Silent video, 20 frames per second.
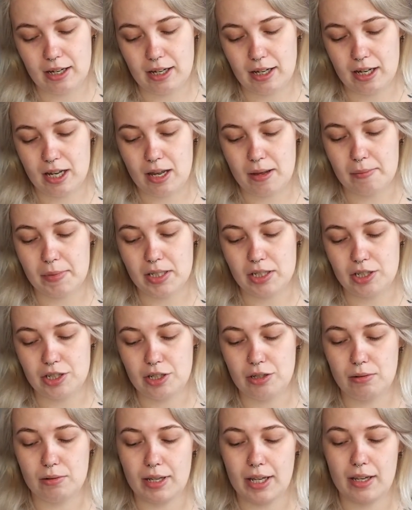to
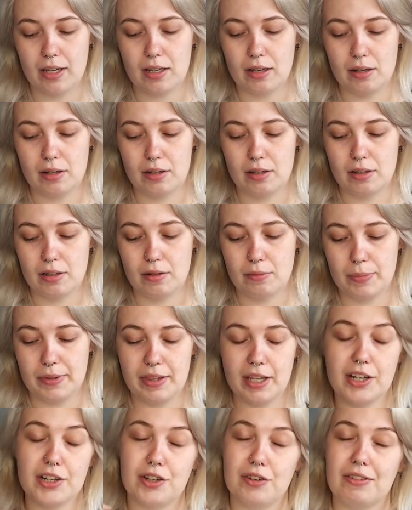do like
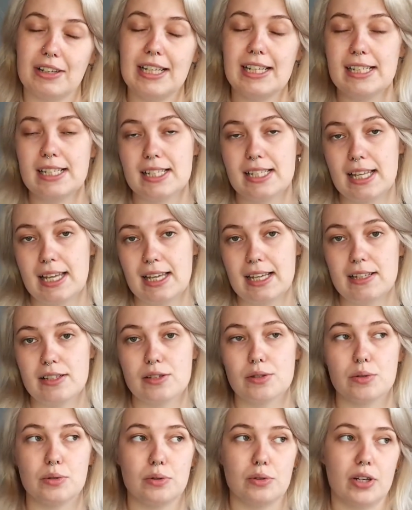with their new
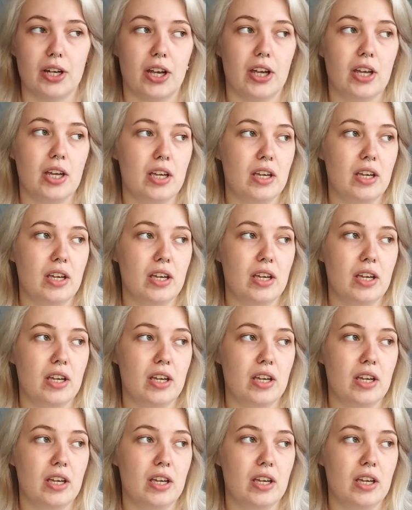releases or